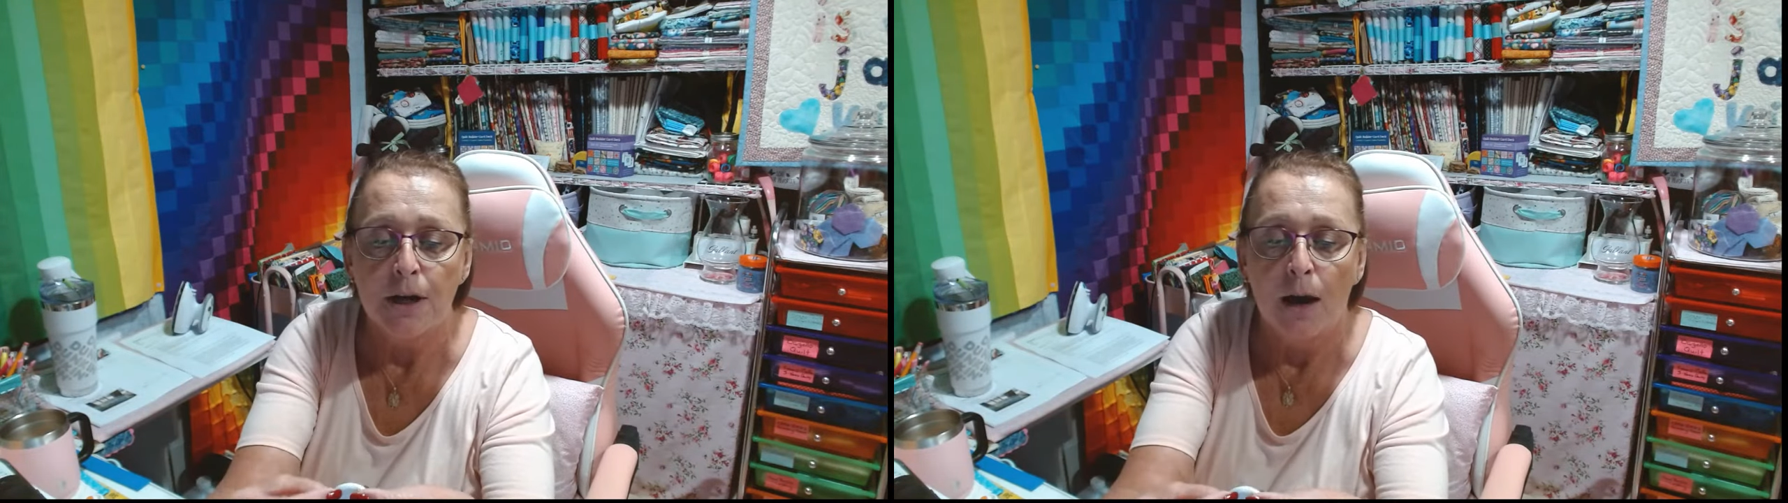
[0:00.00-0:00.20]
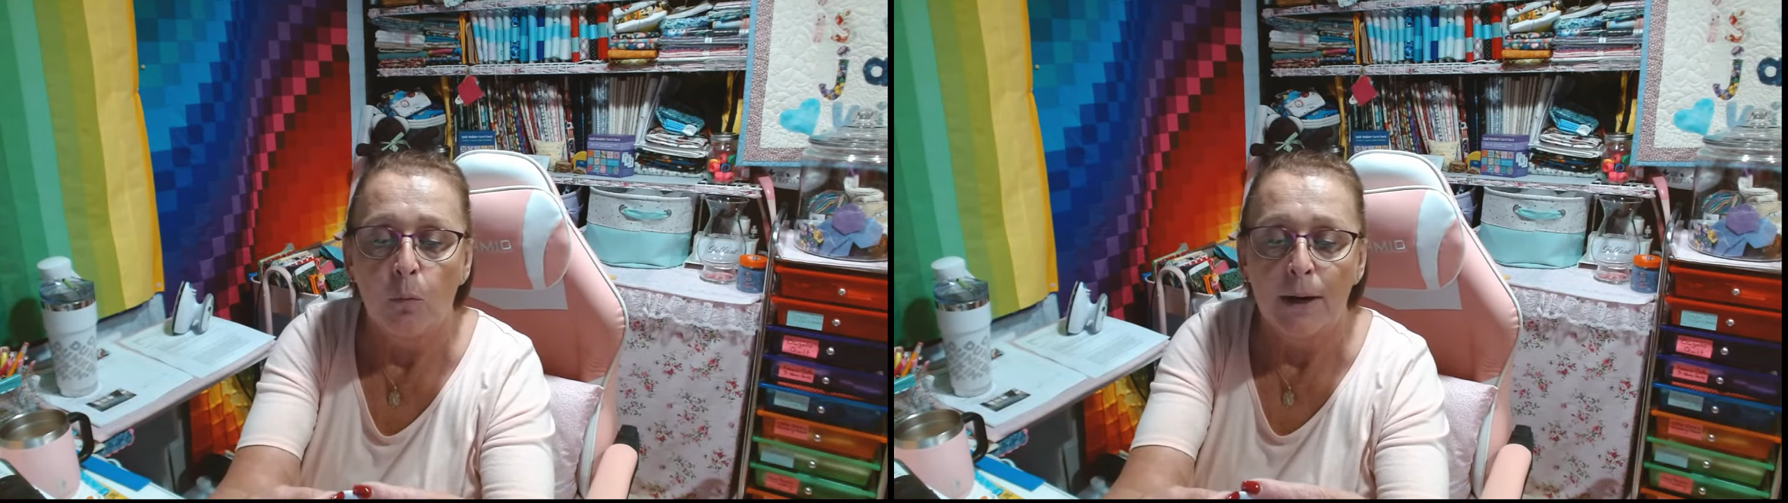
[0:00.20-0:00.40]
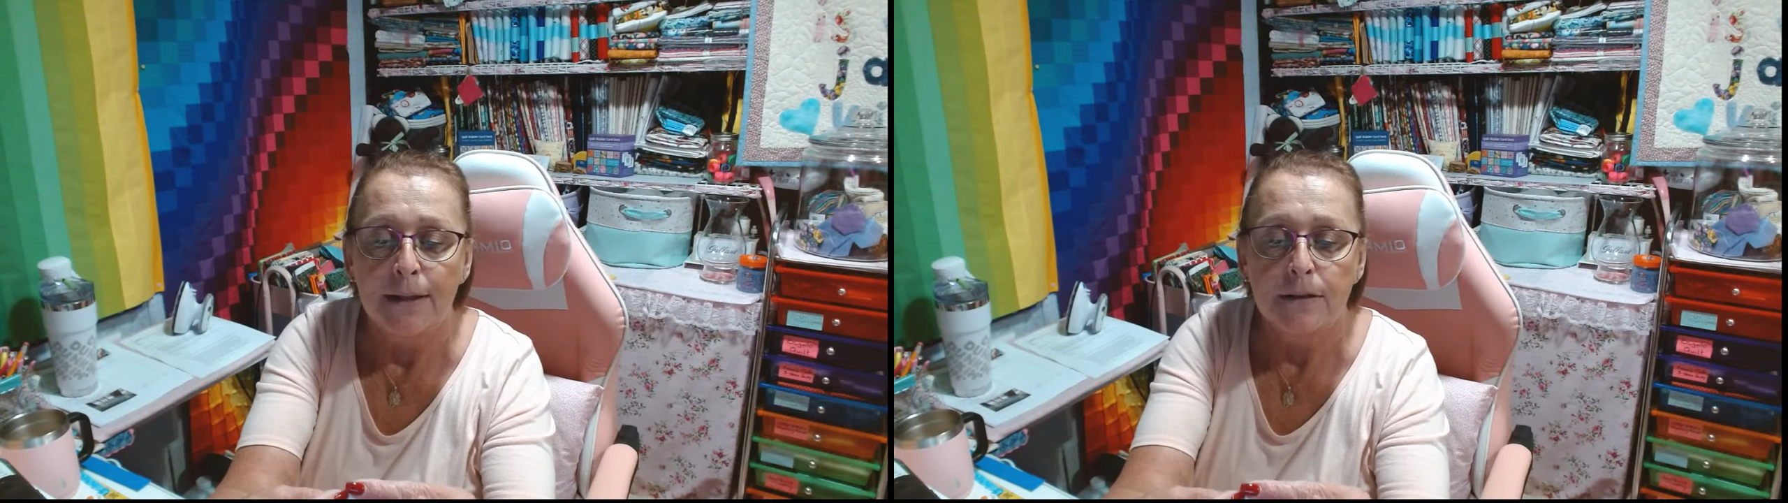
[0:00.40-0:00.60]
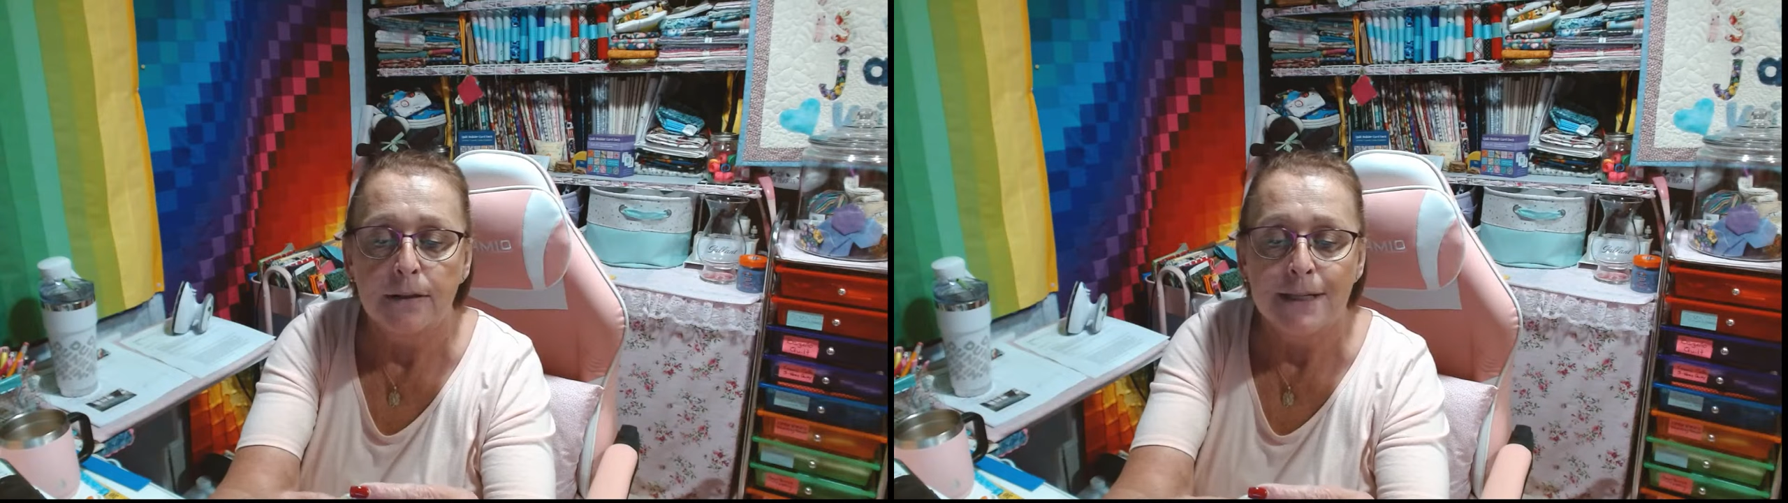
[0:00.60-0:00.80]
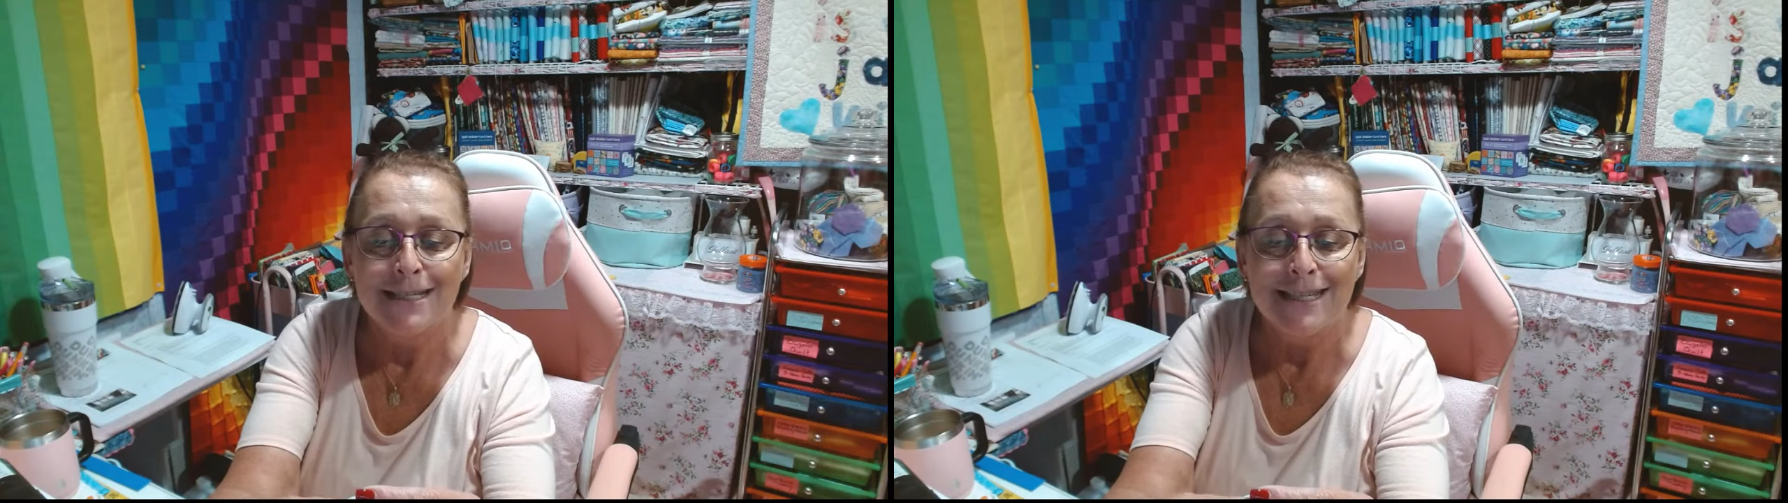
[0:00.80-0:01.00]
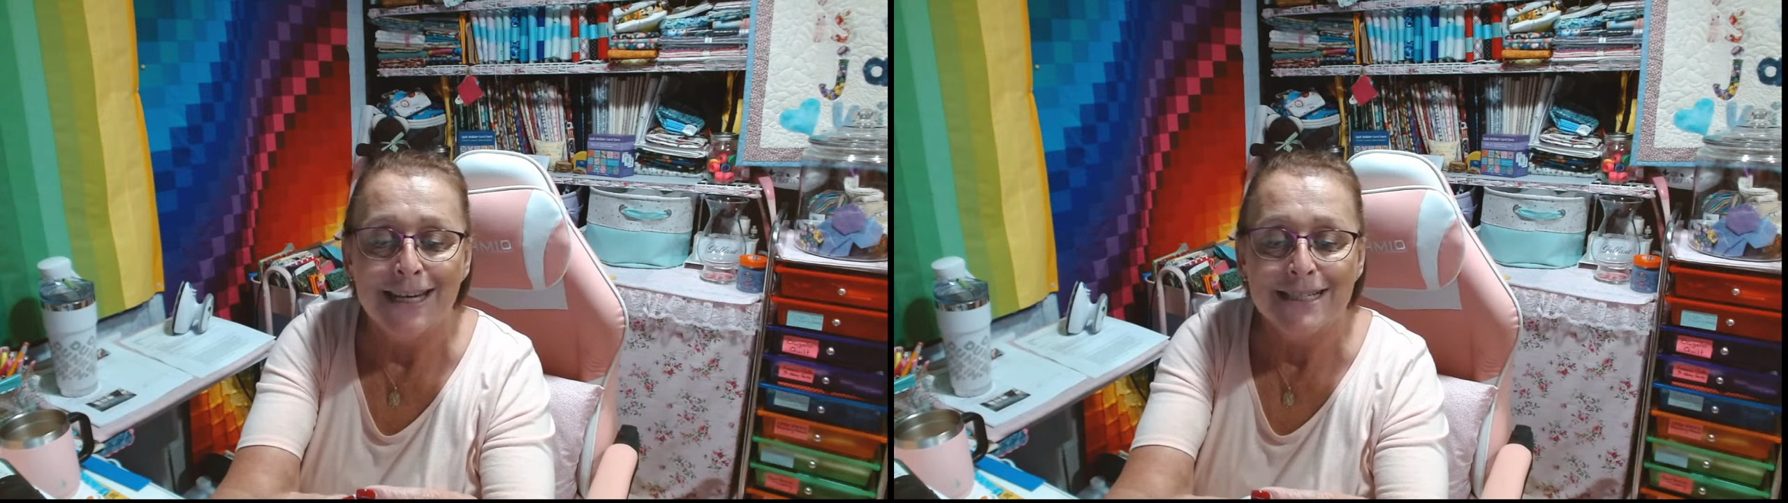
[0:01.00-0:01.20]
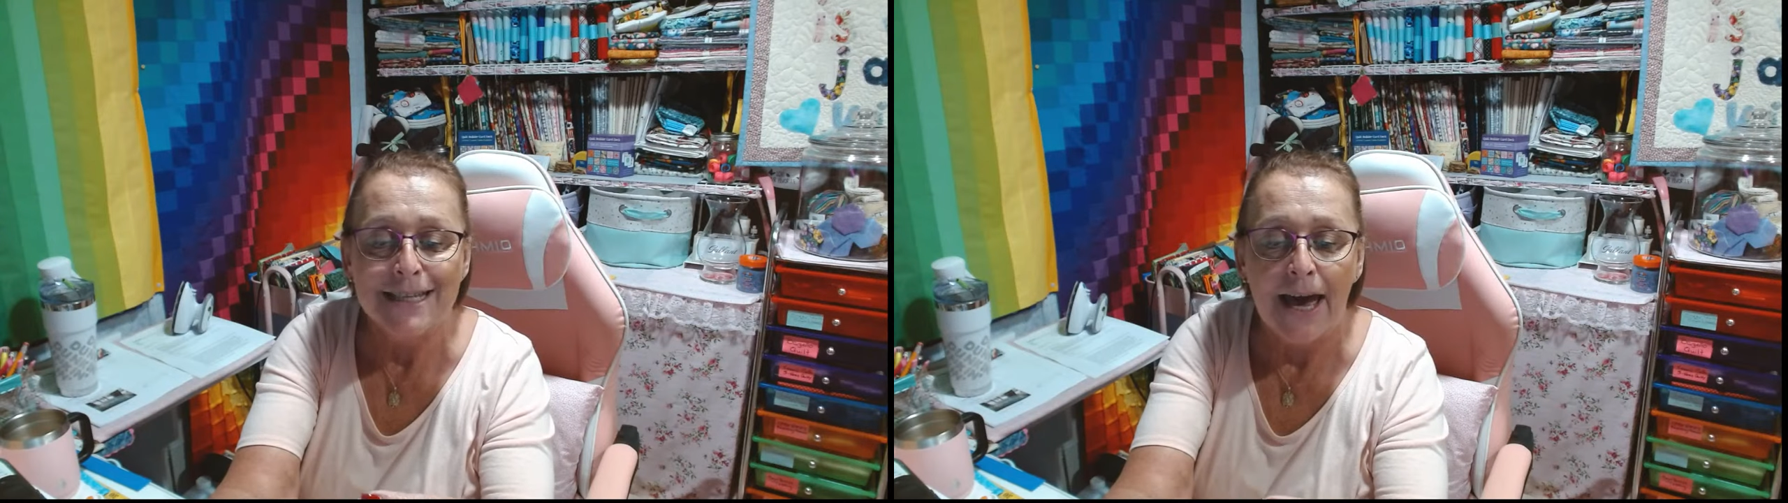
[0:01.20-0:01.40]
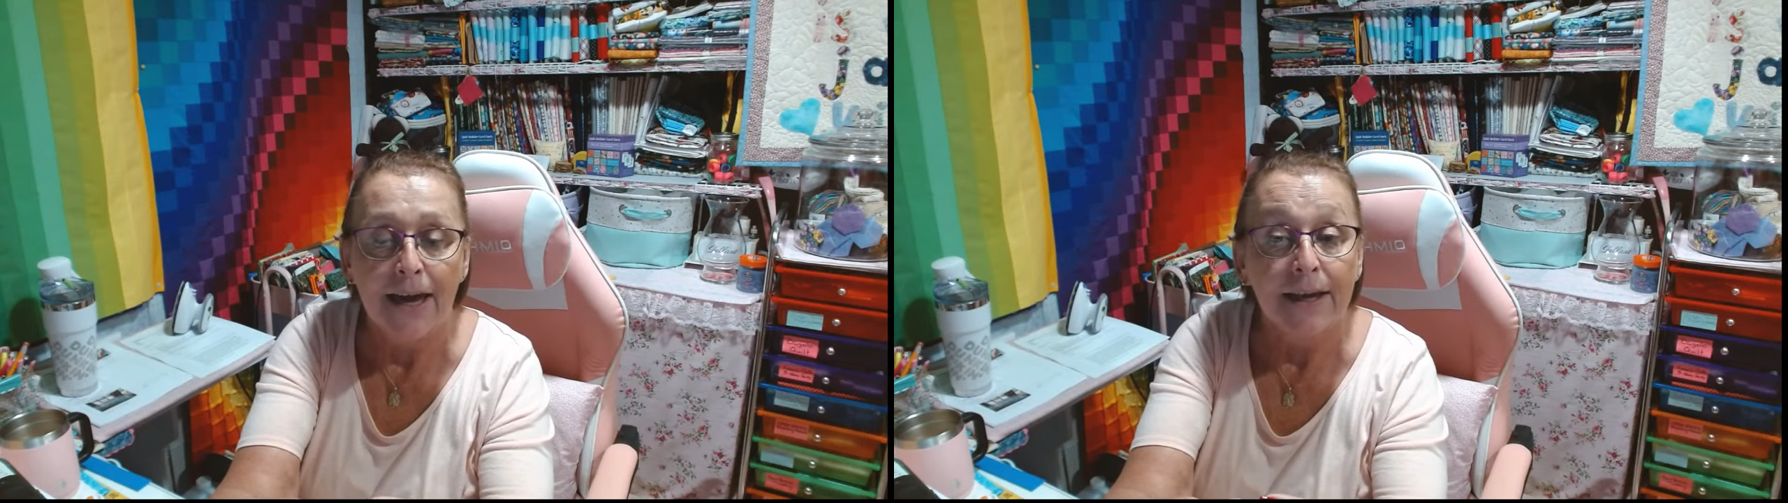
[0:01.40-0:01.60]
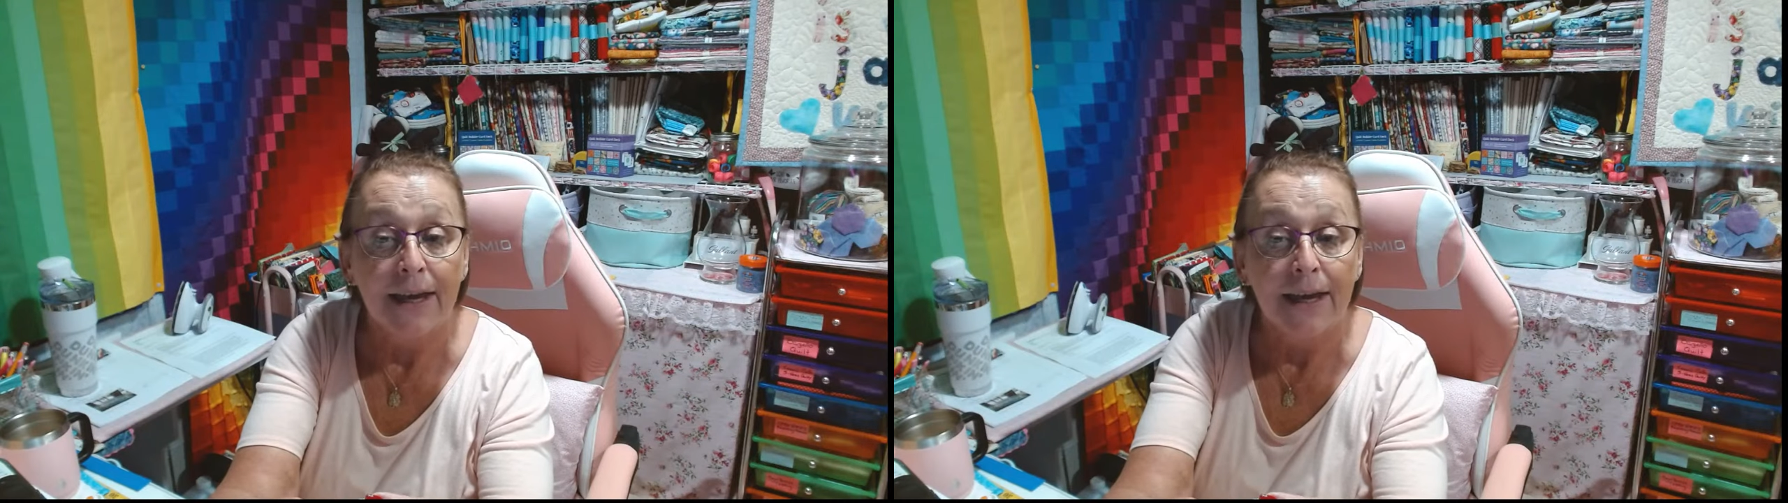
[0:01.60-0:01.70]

I want it to zigzag